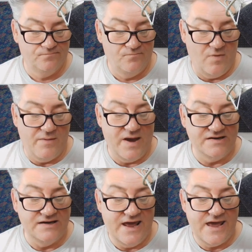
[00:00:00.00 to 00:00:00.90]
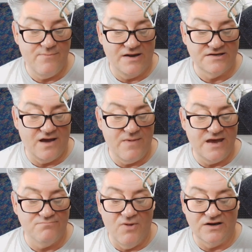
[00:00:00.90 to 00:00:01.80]
I made a name and I
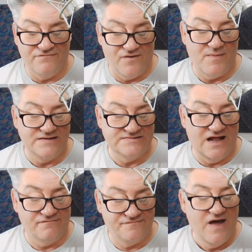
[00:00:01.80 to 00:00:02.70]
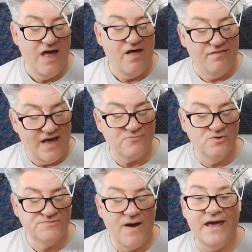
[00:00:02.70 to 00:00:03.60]
made money for myself. That
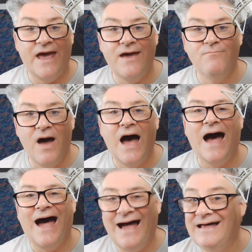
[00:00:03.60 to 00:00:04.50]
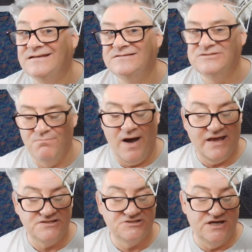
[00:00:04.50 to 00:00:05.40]
was my aim and my
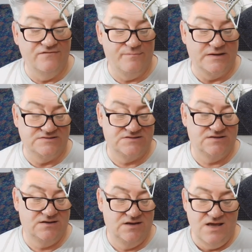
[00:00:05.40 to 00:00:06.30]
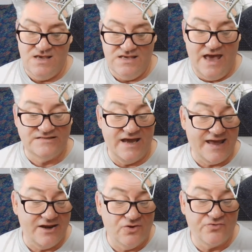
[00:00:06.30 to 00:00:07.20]
achievement. Yet I
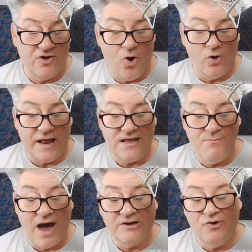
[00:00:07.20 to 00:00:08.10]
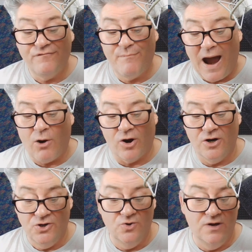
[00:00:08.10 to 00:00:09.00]
cannot recall any man of power
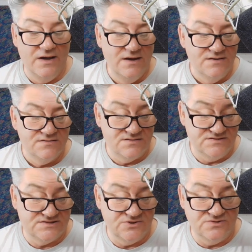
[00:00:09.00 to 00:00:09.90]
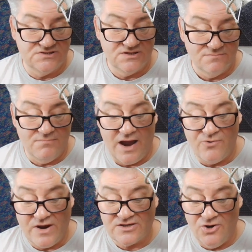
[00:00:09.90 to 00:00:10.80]
who, to suit my
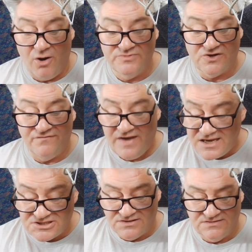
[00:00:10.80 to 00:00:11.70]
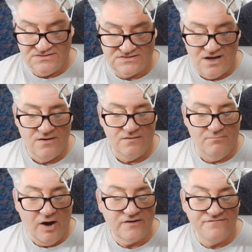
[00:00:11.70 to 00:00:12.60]
written observations,
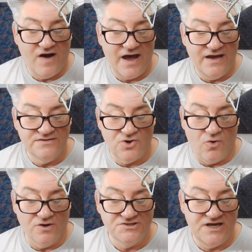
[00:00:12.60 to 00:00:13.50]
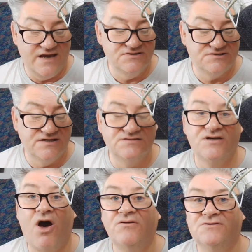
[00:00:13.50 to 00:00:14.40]
modified or changed his
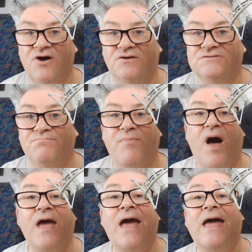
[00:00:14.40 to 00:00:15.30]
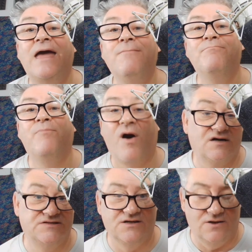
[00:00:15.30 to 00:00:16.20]
conduct by a
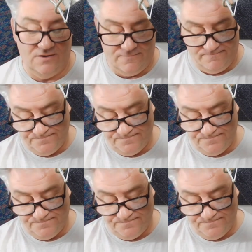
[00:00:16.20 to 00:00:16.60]
particle.